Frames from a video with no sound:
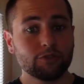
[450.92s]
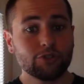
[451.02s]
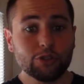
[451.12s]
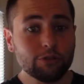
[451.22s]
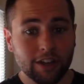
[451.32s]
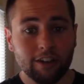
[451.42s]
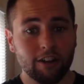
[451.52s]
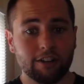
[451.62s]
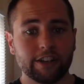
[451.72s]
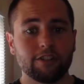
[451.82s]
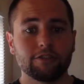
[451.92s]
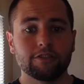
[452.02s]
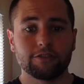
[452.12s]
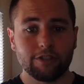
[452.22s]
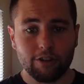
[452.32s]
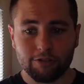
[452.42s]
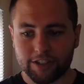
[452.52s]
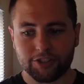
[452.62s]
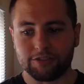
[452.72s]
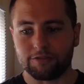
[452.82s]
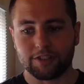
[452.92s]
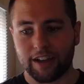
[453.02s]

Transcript: do the cardio, no issues.